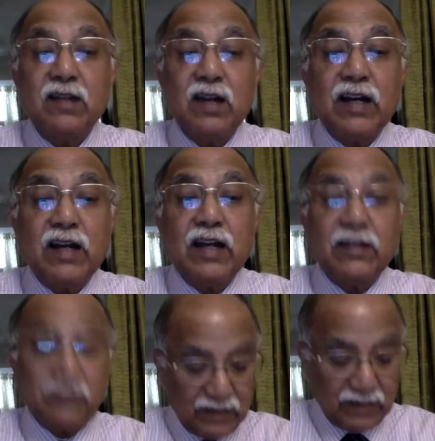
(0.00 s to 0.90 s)
are at
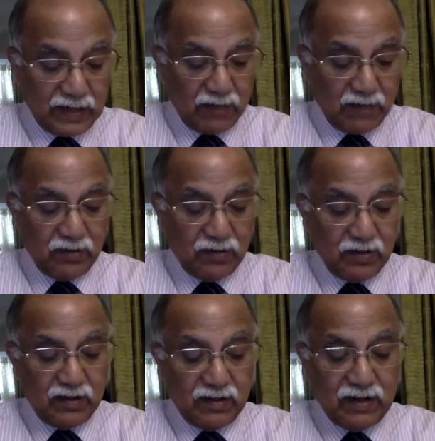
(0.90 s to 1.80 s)
the same
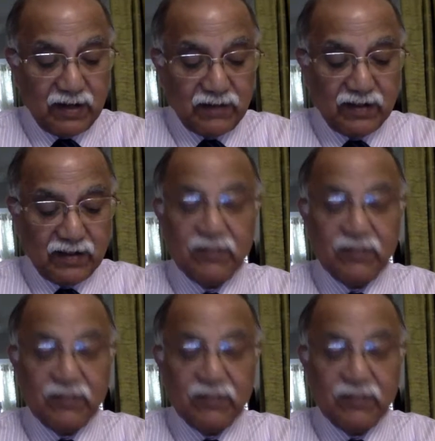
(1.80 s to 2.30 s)
level.